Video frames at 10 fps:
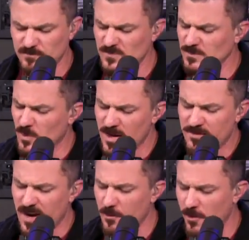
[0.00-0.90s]
My wife
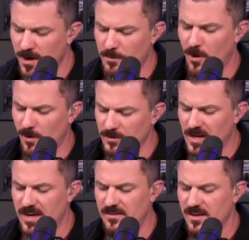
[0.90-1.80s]
and I were up all
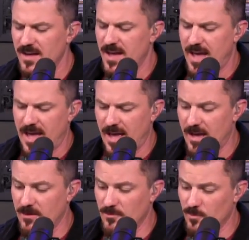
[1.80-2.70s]
night,
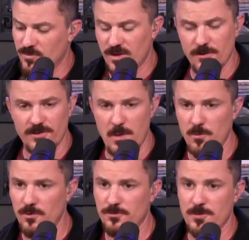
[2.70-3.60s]
and dinner time
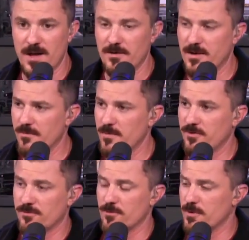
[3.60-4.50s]
rolls around, and
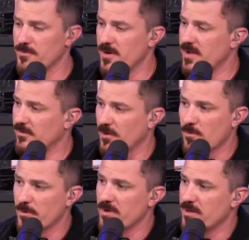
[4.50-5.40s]
everybody's throwing up their hands like,
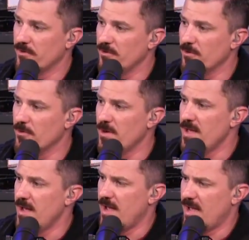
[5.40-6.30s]
what are we going to do?
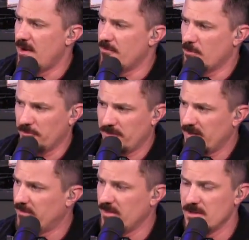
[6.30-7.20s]
And, of course, the
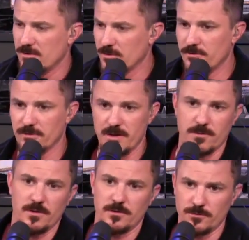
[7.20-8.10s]
next thing you do is you're like,
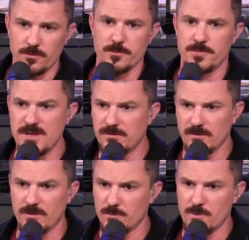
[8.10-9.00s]
well, let's order a pizza,
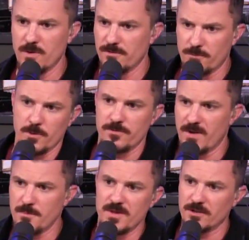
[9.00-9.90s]
and we'll wait
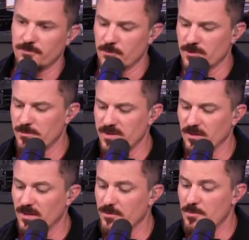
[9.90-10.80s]
45 minutes for it to be
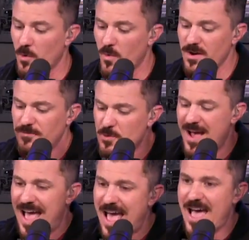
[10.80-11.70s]
delivered. But what if you
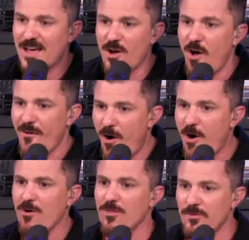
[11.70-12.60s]
had
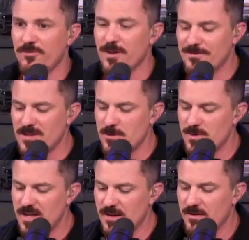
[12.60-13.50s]
all of the stuff that you
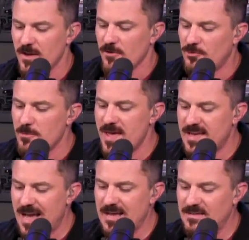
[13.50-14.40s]
needed to
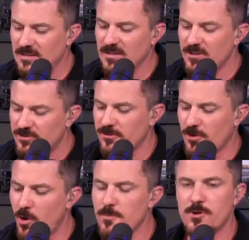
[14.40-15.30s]
make a delicious
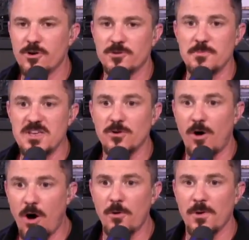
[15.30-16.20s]
home-cooked meal
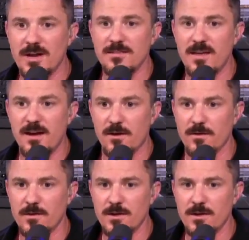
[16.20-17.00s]
already there?